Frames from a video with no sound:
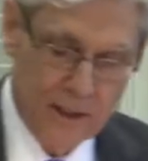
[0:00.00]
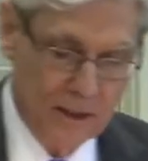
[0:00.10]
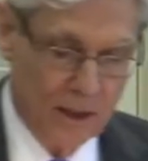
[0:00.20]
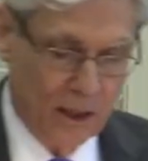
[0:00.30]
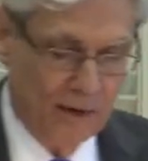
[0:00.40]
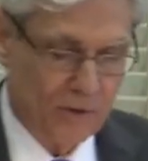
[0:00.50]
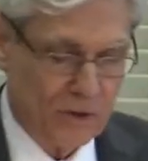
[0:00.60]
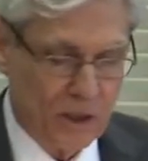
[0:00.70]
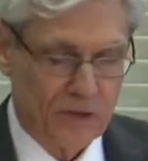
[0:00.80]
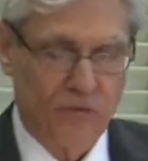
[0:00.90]
He
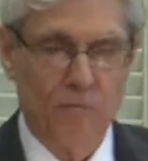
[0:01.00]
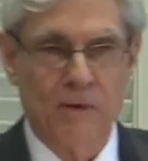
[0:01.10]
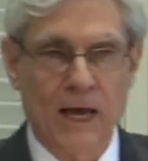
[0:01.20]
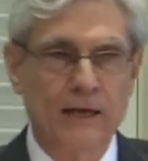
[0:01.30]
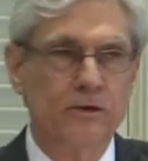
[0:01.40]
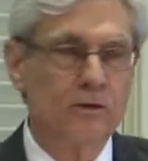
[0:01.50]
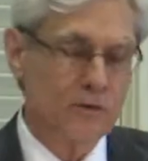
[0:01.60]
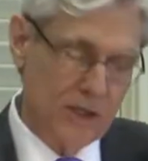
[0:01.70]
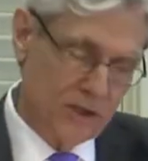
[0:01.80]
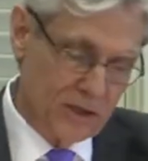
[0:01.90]
delivers us from
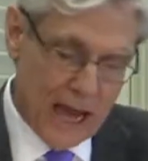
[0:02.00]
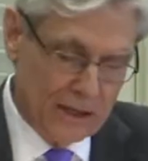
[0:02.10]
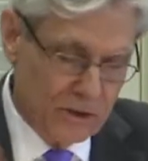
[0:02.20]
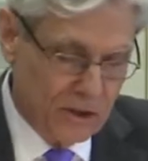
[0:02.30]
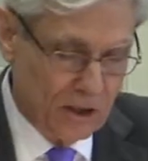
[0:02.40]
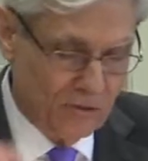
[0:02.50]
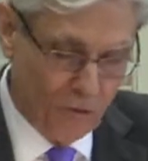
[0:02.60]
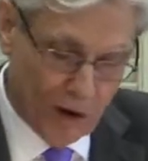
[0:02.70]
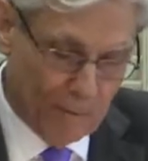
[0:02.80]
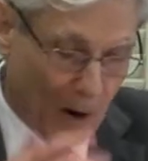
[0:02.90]
dangers. He snatches us
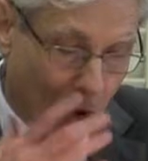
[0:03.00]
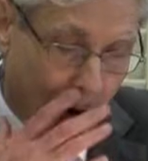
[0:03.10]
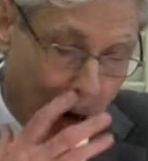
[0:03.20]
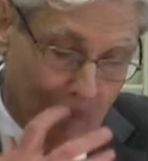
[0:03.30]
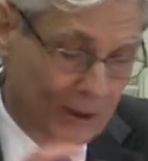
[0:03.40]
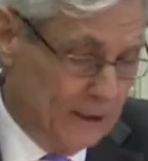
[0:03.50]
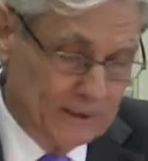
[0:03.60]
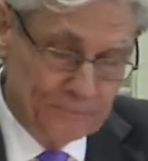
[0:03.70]
from harm.